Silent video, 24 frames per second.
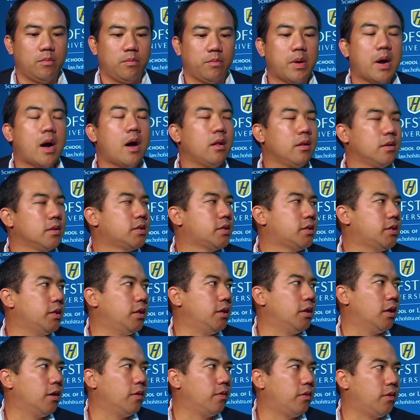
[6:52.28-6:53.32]

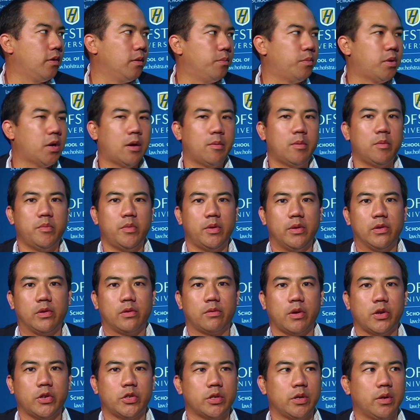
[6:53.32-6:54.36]
policy of the Obama
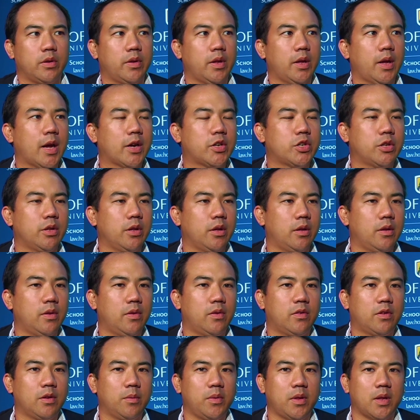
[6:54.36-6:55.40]
administration. They actually, it's
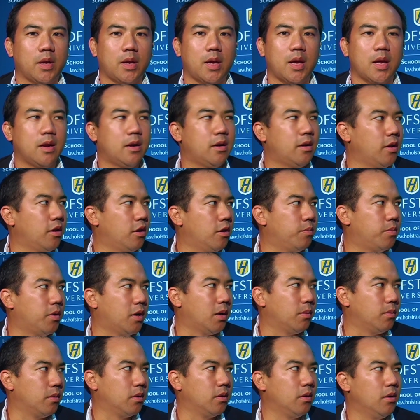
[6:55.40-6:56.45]
something that candidate
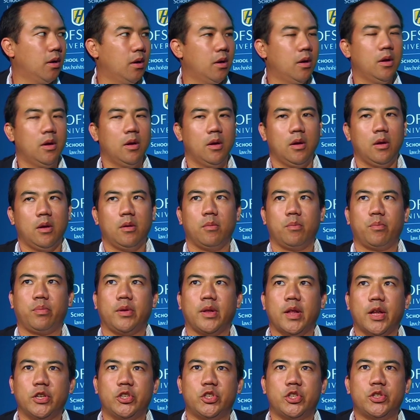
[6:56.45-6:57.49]
Obama
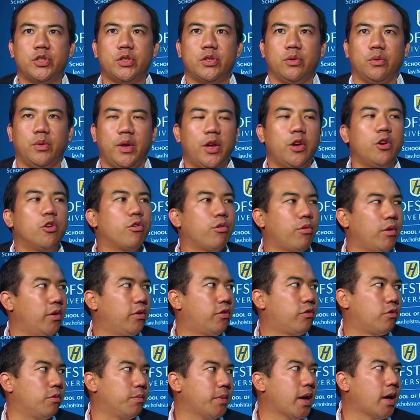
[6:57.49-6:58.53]
pledged to increase
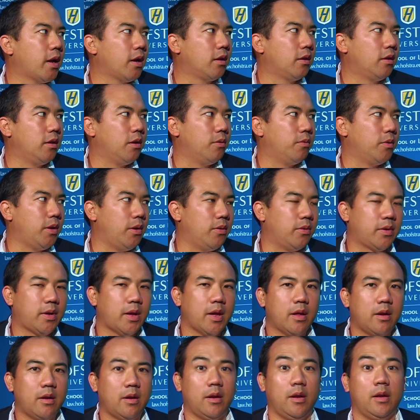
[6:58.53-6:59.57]
dramatically when he was
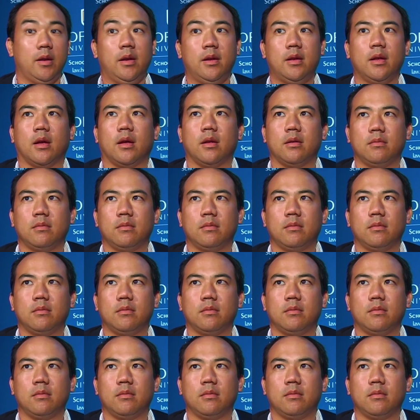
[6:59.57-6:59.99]
candidate, and he did.